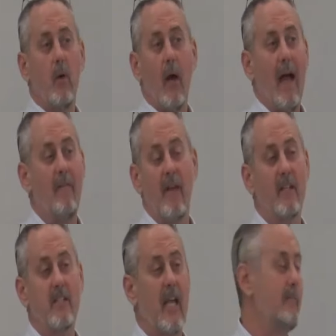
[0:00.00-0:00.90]
don't have
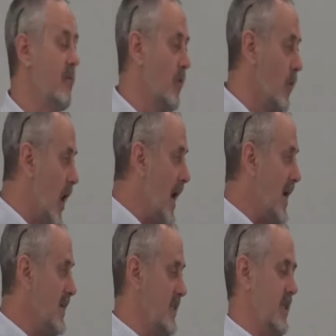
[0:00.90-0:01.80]
that same
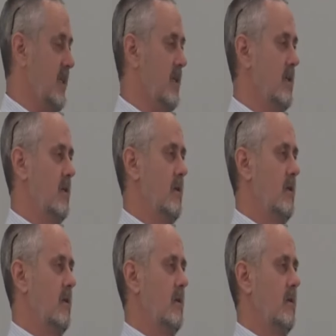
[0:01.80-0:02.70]
variety
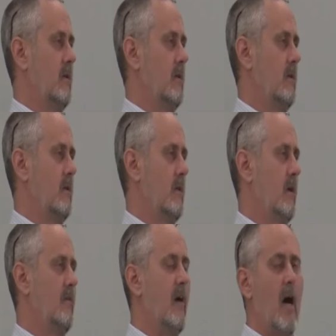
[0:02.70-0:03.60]

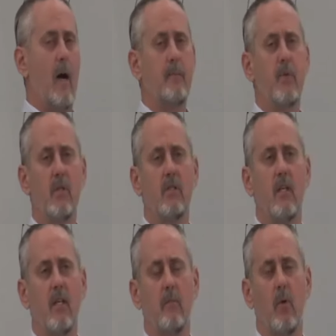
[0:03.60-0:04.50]
of options
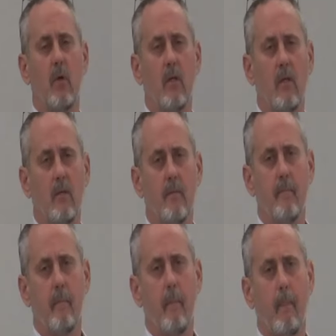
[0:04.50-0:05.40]
anymore.
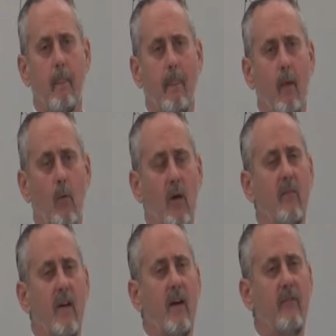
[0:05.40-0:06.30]

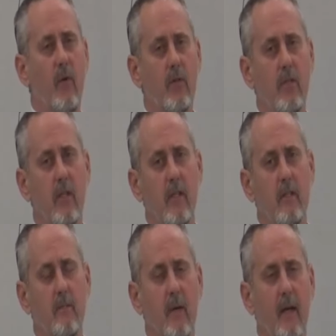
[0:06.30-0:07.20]
We're very fortunate
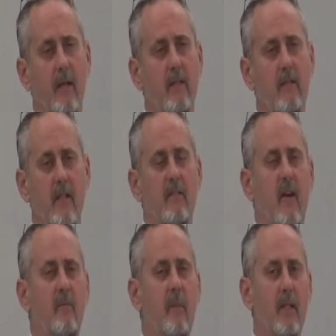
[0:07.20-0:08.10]
as Americans, as
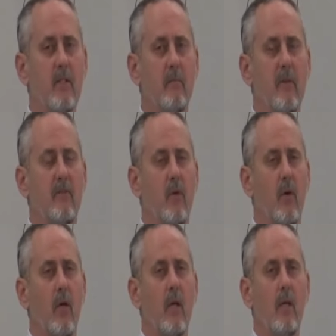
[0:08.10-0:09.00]
I've mentioned
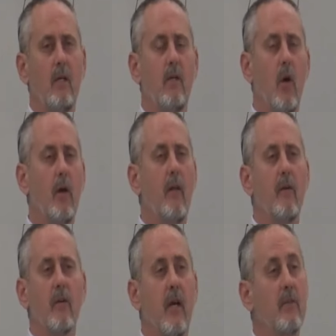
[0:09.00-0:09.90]
before. You go to
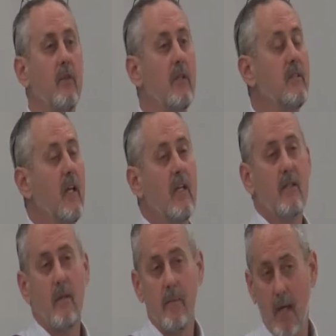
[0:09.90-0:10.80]
other countries,
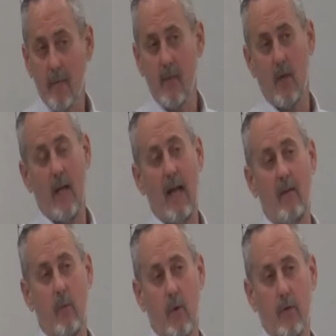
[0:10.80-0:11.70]
sometimes they only
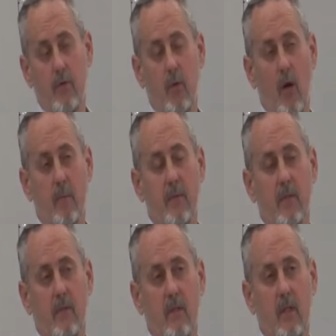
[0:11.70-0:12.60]
have one or two
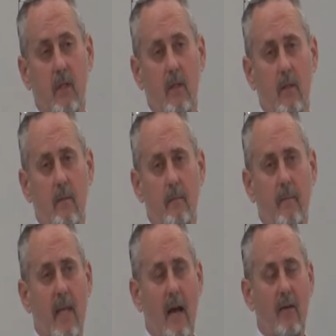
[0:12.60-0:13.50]
options.
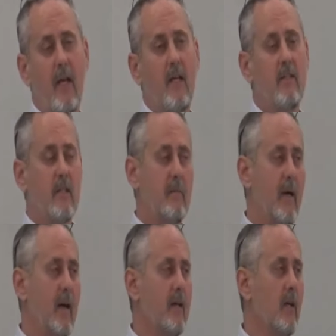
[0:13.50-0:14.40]
Nowadays in
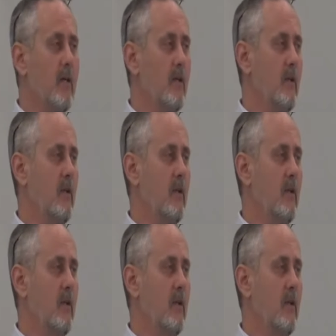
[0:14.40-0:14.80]
America,